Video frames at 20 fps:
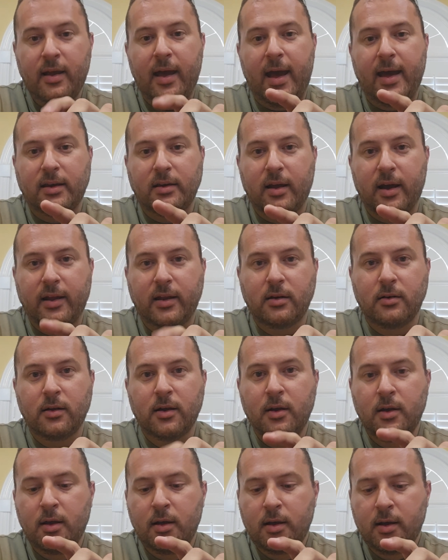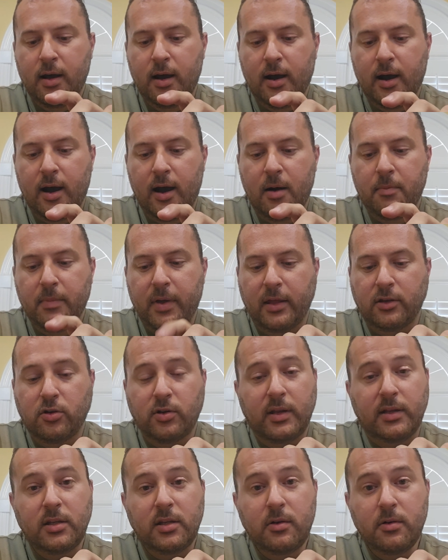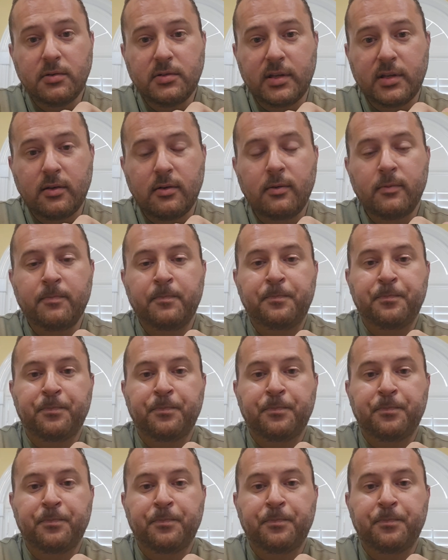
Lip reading: at night, and you need to use it.